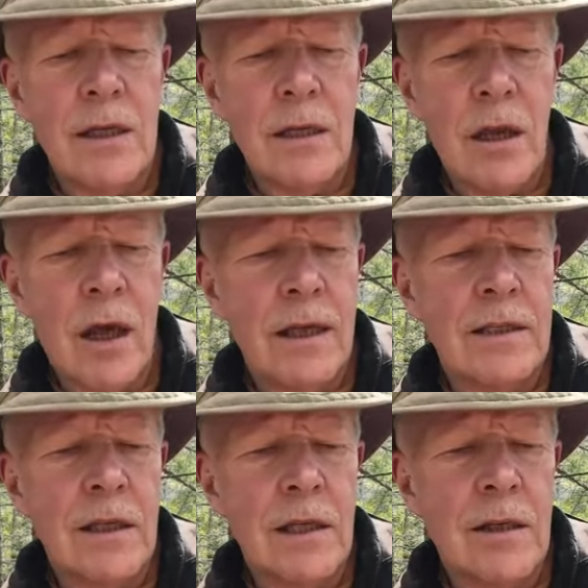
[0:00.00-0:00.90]
In
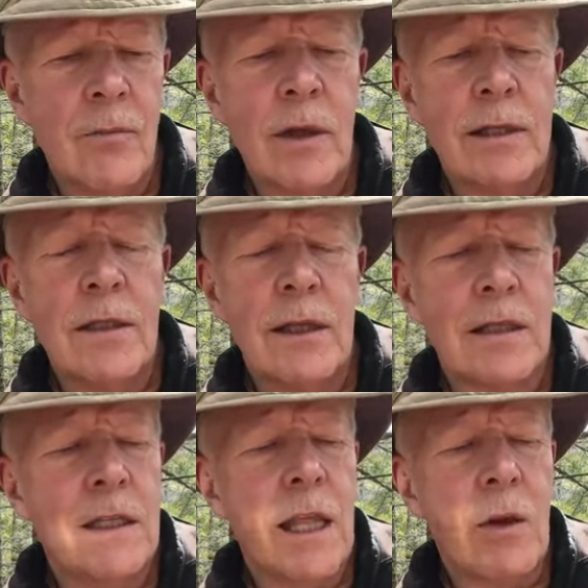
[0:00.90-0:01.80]
hindsight, well, I did. I
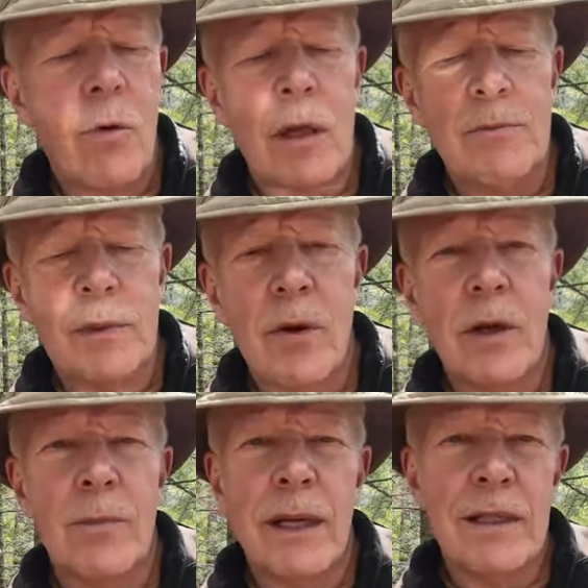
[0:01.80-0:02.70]
did that cross
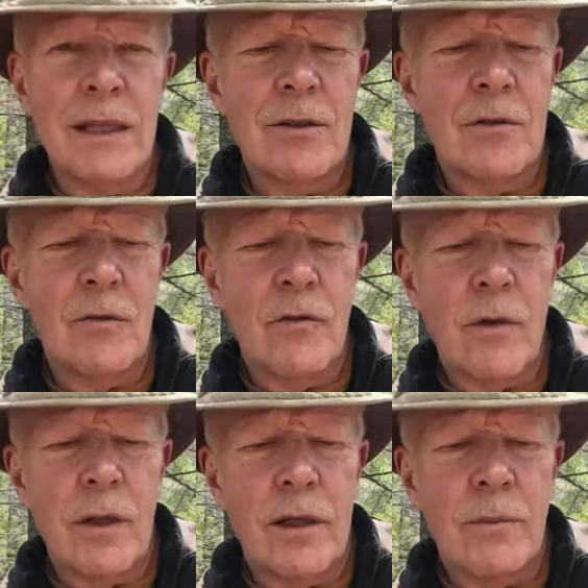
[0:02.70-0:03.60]
batoning, but I didn't do
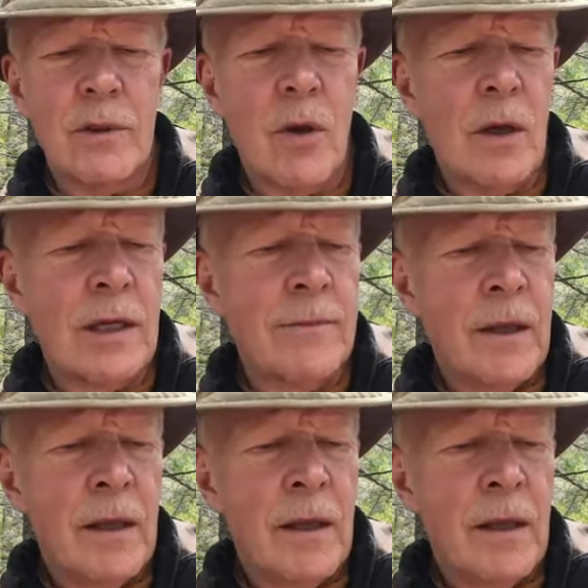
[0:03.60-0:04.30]
full-length batoning